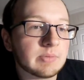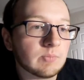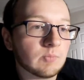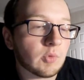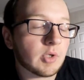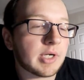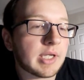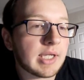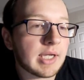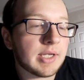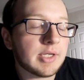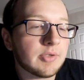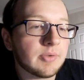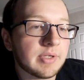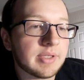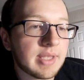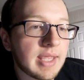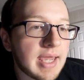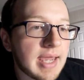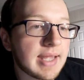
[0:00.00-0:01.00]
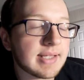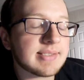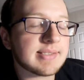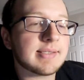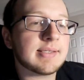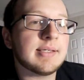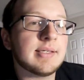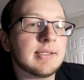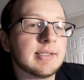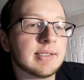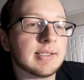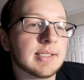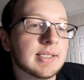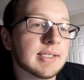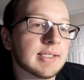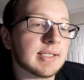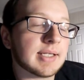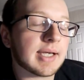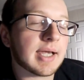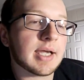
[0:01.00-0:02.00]
working on doing that,
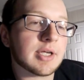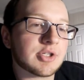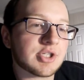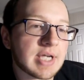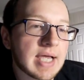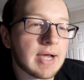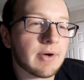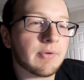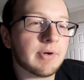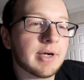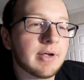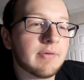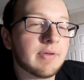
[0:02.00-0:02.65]
and I got a shower and